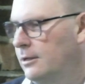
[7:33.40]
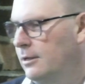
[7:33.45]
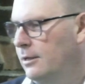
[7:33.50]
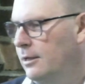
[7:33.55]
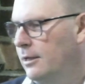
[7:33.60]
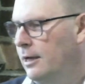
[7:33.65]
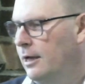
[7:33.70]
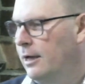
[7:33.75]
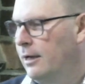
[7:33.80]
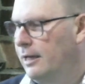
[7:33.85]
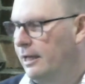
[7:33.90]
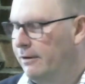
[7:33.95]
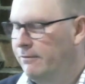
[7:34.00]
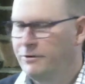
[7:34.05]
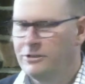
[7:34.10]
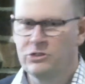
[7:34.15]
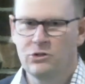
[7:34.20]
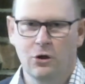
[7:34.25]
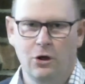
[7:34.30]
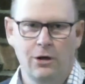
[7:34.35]
Every
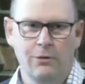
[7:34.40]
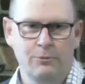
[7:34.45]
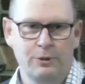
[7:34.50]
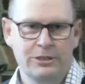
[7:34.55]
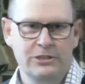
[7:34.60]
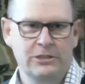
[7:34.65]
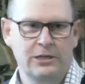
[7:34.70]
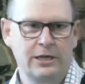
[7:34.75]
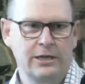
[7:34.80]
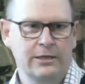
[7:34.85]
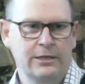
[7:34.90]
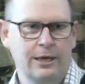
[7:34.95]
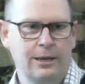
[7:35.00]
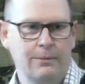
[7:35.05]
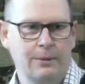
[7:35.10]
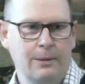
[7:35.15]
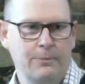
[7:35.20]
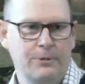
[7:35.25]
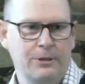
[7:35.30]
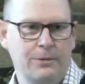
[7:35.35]
time we see it come
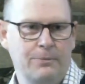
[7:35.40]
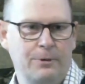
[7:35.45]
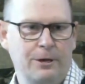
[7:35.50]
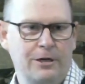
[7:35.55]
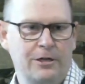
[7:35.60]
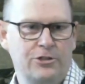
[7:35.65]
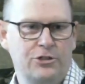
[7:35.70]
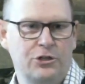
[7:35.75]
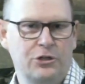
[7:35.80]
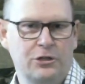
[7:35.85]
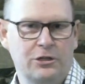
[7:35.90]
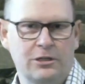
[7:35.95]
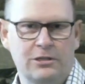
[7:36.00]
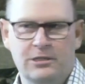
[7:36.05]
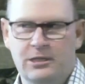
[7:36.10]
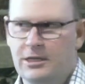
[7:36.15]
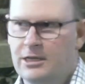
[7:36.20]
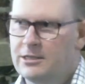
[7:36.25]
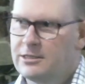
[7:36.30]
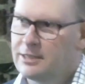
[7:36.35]
up in the Pentateuch,
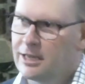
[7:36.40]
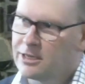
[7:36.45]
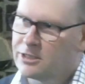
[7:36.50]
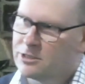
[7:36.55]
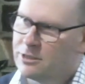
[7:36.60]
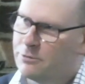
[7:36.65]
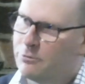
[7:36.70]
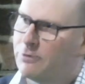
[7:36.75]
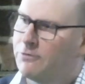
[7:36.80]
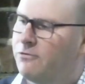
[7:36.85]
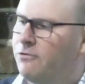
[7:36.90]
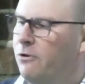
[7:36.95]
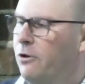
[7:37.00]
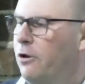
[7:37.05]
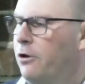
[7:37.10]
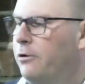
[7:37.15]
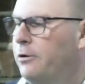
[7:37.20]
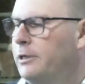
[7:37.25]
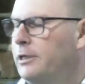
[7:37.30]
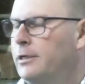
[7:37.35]
it's actually
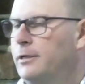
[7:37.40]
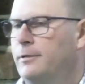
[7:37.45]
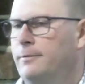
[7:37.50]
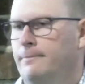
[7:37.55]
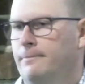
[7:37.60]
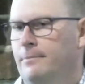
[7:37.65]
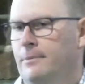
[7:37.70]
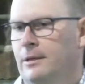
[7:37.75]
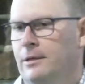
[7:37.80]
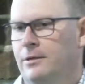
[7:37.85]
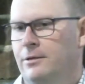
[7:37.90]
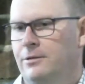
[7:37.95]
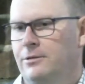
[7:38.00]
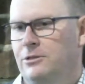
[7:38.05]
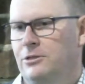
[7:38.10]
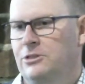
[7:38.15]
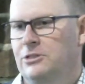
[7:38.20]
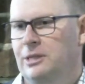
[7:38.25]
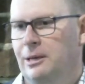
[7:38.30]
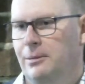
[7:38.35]
referring
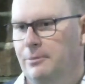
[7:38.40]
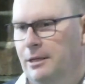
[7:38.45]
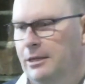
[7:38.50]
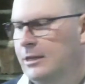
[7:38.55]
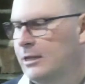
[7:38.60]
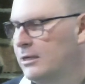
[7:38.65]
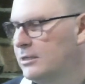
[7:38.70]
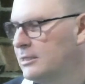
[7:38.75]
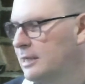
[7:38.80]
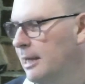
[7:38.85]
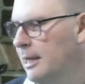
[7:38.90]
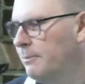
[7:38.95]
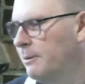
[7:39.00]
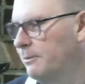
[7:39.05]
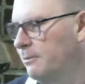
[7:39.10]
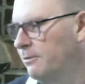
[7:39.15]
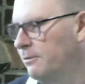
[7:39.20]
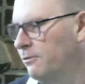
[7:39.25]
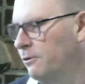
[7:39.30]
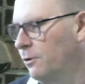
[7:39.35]
to something that has happened
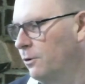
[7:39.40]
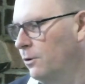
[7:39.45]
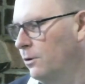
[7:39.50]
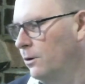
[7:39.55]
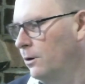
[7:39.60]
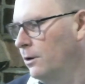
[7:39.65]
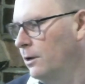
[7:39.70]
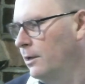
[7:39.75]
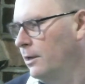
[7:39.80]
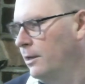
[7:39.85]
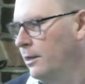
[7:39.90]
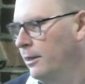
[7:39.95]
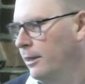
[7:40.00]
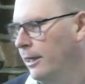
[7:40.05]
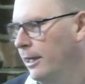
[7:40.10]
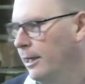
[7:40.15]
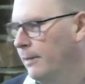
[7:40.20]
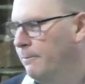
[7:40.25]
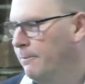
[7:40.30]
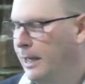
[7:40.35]
before.
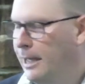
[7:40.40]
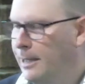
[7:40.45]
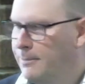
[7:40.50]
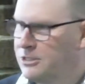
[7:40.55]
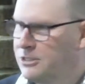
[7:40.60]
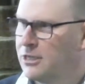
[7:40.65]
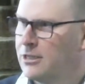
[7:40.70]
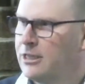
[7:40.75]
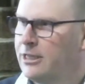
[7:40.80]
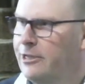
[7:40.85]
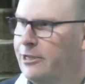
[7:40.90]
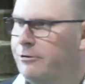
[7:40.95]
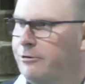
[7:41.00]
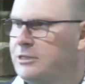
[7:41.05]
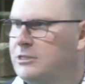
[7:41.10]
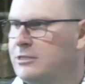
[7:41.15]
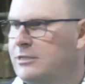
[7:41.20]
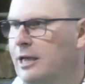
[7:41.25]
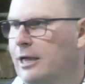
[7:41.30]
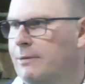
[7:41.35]
And perhaps the
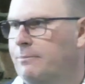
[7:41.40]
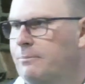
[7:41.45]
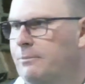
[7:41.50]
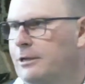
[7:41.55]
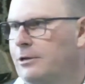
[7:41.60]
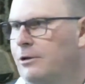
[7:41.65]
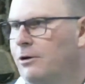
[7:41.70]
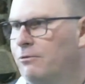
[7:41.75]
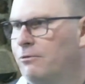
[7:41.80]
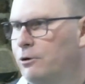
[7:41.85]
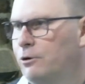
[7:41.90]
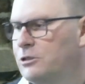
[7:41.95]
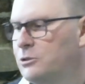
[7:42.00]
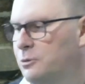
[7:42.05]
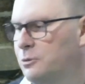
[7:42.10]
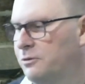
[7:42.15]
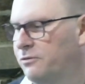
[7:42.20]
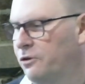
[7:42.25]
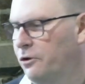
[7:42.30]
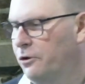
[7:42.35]
clearest statement of what it's
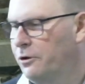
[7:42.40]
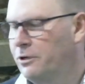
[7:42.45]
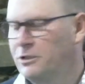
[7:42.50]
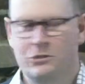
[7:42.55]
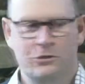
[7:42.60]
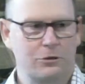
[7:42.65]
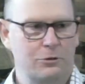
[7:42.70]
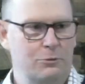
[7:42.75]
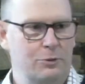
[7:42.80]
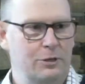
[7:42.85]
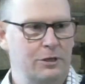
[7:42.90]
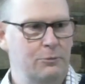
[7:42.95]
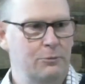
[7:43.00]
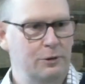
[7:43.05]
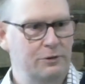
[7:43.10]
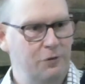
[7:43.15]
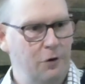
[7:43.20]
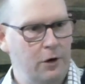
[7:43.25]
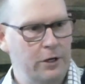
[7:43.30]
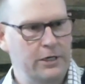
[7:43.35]
referring to, we
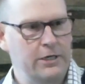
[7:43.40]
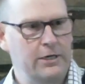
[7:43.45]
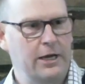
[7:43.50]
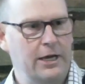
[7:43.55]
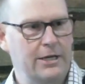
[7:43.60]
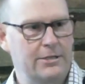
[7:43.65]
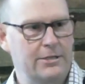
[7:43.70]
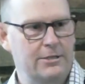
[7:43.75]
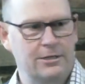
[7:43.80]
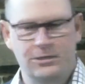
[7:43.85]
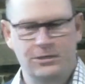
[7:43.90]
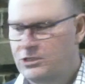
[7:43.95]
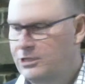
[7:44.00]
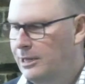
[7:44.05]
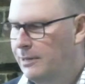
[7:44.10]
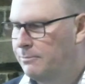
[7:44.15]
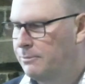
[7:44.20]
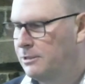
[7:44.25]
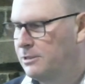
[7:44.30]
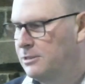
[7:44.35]
find in Exodus
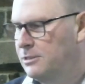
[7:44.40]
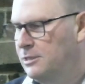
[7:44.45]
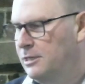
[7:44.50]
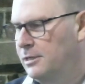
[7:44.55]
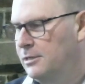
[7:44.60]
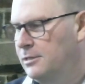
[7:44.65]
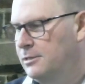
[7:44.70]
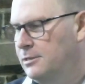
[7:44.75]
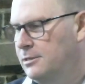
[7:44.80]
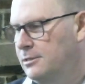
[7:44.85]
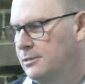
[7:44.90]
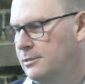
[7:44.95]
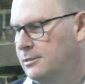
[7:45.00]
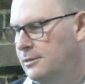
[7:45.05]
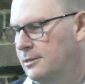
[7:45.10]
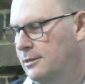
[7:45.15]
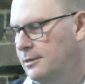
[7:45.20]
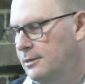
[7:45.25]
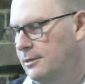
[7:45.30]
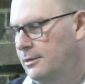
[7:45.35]
chapter 6,
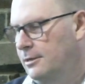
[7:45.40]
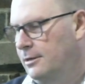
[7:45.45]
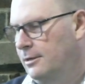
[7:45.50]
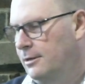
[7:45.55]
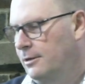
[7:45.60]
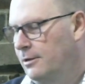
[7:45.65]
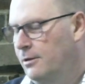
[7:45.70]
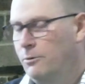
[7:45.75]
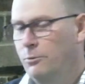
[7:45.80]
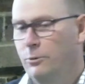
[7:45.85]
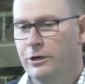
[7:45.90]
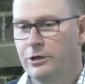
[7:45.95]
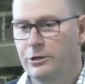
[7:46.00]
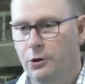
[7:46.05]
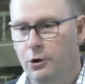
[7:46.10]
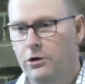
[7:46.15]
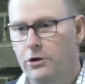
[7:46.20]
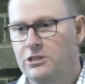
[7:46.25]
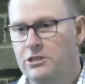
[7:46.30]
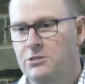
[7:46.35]
where
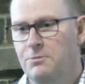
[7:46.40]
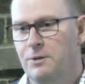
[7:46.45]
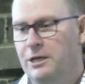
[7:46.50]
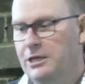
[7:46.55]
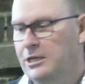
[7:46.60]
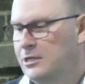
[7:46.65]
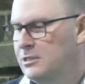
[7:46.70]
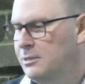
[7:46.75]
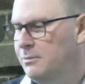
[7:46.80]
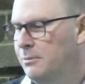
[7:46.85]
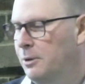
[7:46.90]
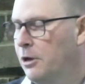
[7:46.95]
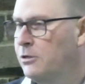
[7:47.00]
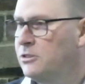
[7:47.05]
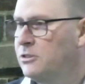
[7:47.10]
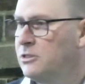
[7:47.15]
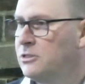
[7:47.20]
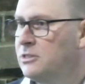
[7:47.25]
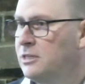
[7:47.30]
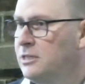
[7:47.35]
God is speaking to
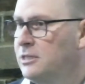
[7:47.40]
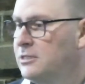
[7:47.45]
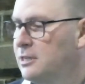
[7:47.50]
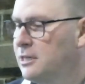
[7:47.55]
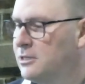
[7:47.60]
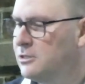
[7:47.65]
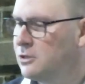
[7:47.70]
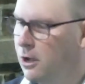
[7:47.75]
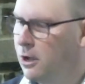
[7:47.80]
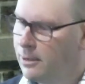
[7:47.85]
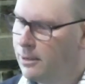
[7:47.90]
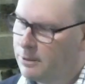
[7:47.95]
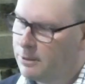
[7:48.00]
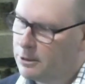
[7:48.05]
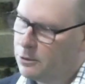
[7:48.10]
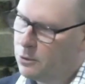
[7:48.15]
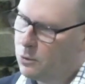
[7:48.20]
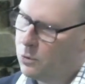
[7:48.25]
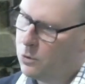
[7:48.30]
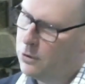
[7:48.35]
Moses and he says, "I am the
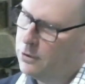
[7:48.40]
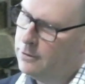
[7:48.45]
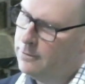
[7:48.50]
Lord